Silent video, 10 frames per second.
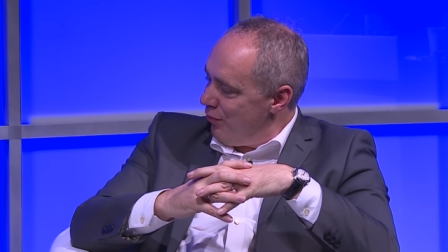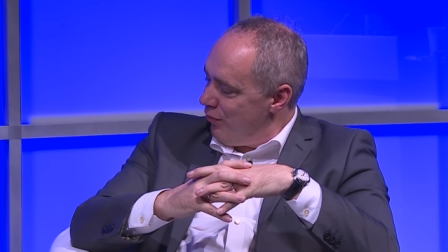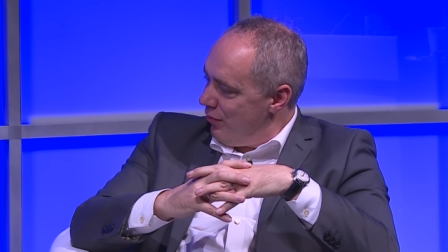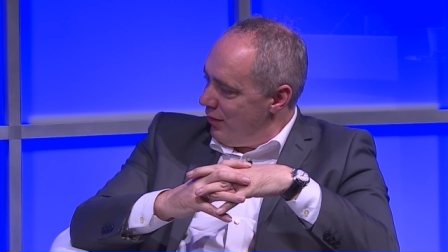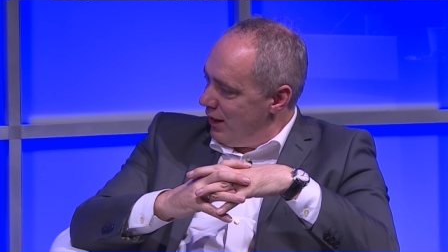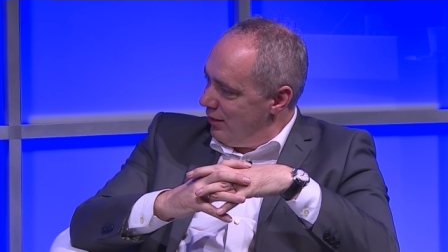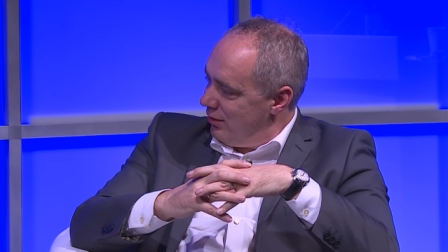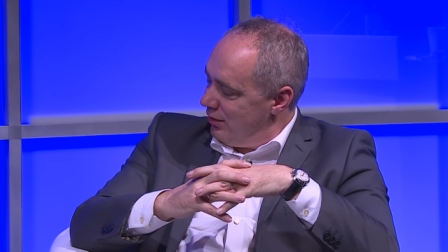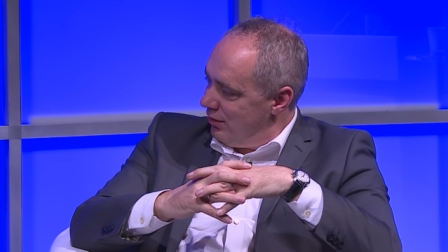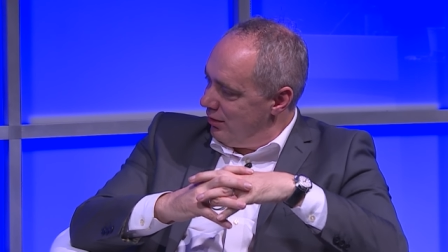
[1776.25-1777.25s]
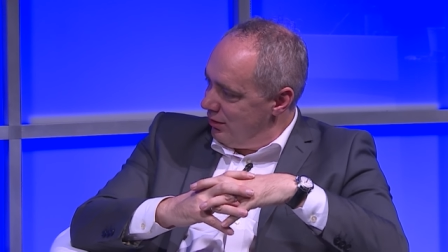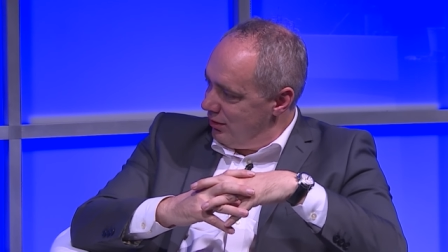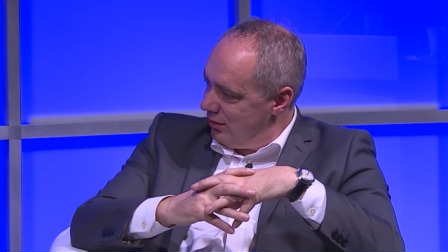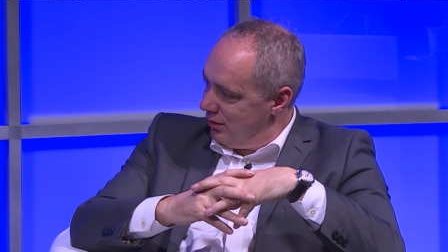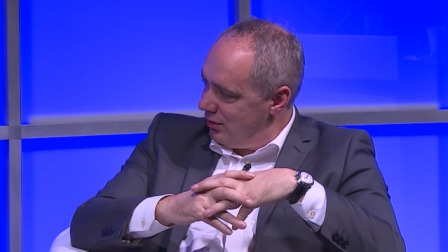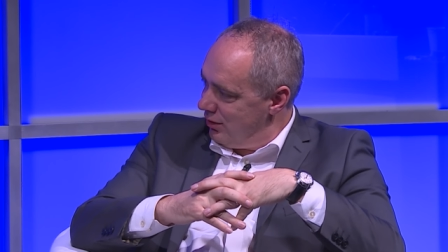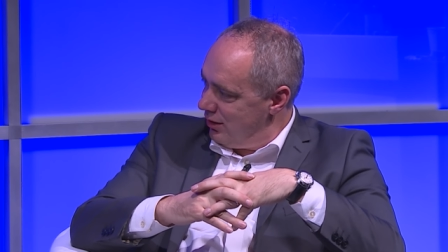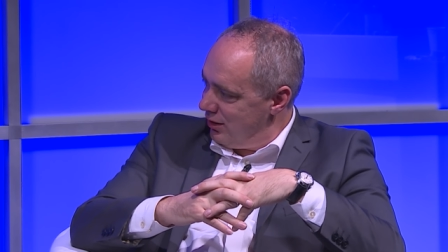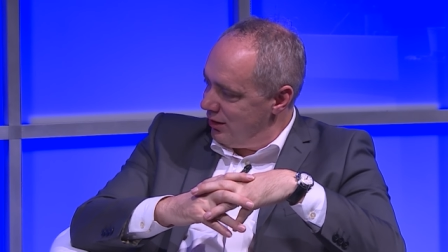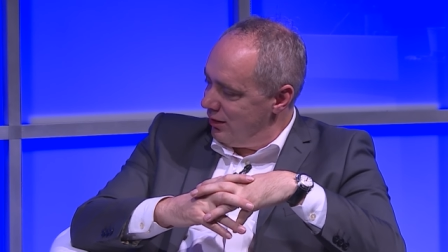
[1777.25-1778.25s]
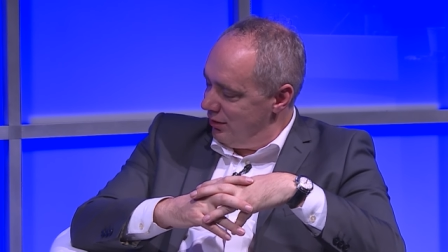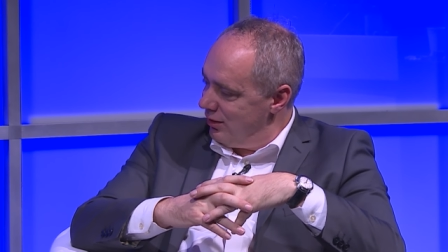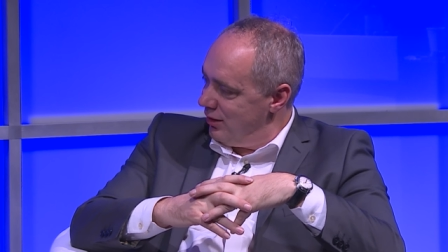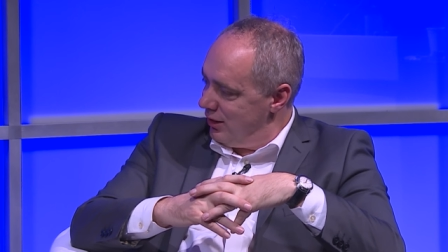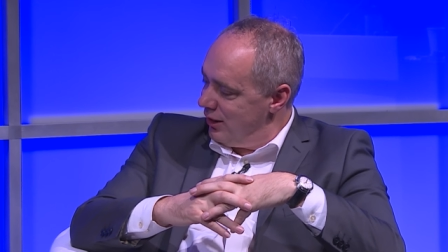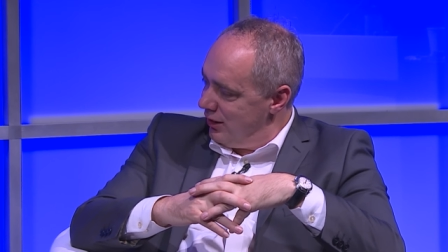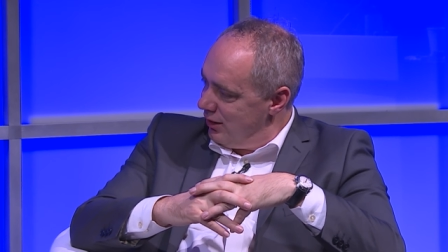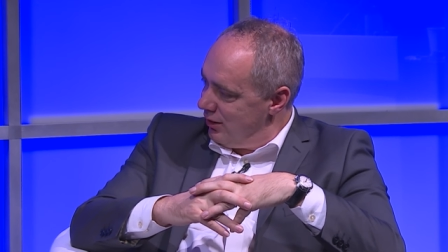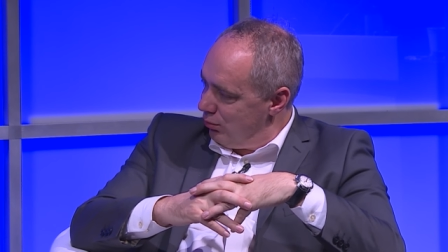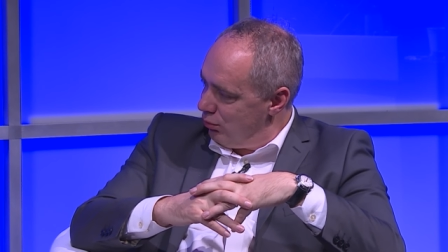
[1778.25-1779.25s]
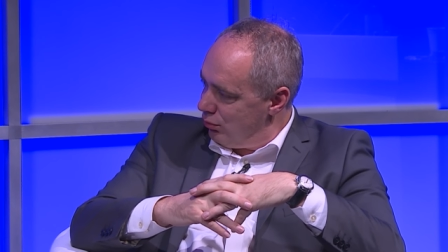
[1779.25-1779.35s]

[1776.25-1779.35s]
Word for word: Yeah, I talked about homework before, and um,